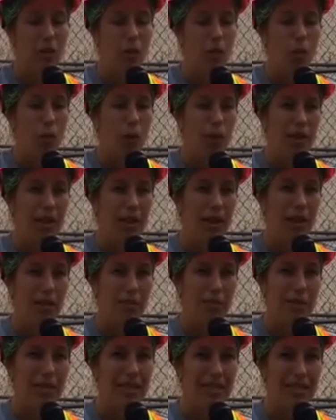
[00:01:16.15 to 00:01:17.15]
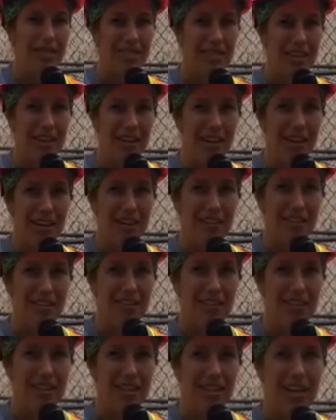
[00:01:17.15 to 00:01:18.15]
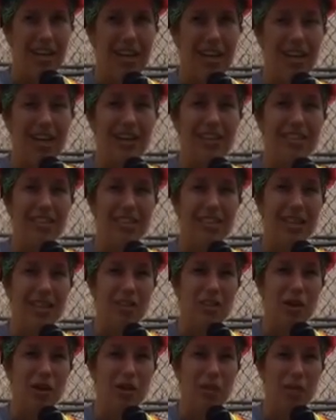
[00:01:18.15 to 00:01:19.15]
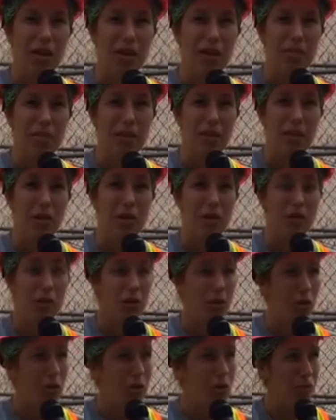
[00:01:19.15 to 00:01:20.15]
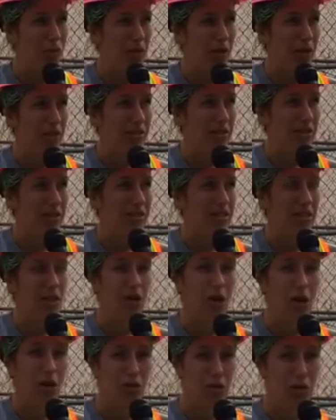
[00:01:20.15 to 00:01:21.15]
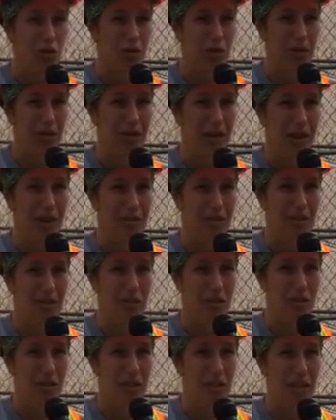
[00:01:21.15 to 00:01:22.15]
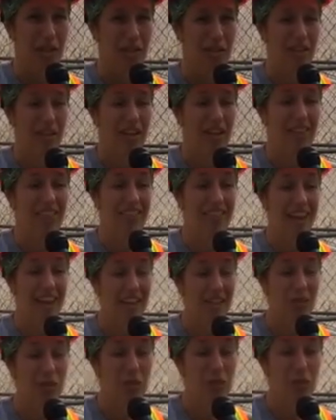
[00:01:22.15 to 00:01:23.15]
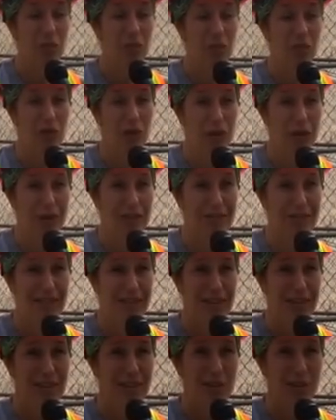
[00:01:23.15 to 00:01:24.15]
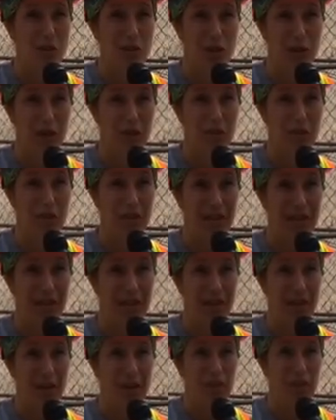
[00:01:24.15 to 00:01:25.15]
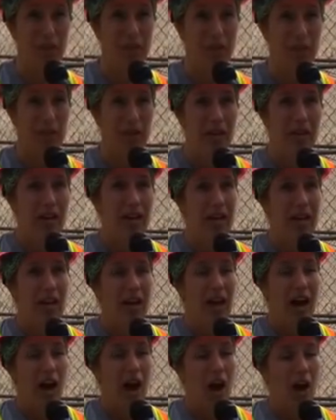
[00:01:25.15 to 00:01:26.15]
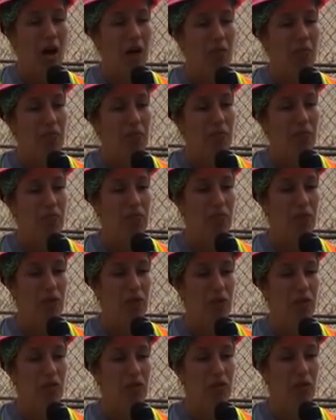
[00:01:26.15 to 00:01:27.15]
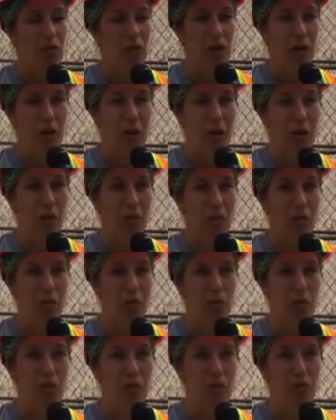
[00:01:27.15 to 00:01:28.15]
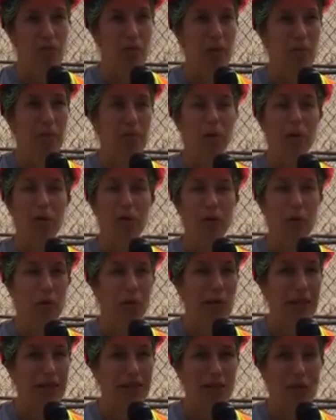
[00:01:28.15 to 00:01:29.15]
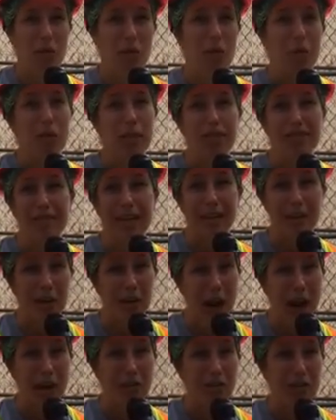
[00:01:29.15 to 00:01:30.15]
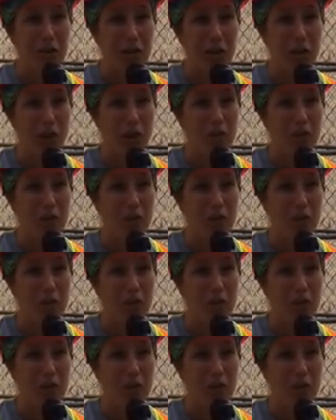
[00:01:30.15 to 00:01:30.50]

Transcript: What that means to us is that there may be earlier deposits that are also intact underneath, and that's what we're very excited to try to find out. For those of you at home who may be wondering what does that actually all